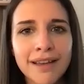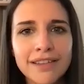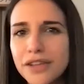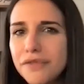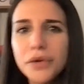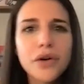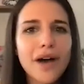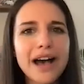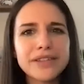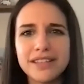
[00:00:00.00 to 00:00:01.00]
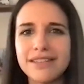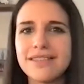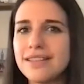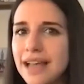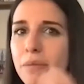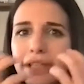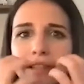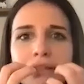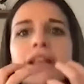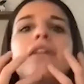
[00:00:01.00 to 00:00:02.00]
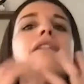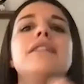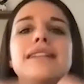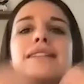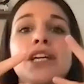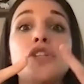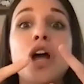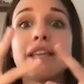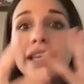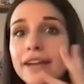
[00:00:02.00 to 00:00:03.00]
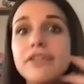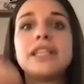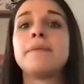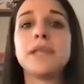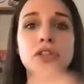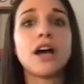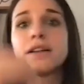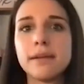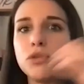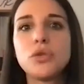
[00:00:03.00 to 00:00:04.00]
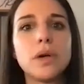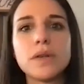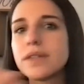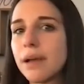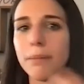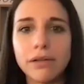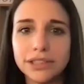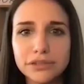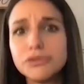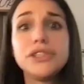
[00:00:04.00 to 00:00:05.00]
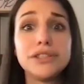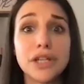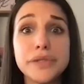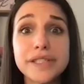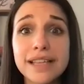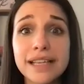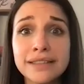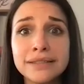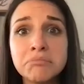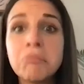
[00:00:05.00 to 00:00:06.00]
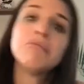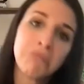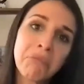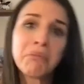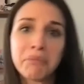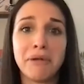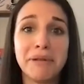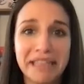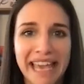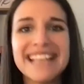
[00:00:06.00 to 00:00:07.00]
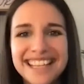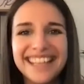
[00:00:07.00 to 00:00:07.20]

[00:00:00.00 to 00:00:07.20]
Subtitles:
So if you go out and you see someone that starts talking and every time they talk, some jewels come out, would you notice it? Probably yes.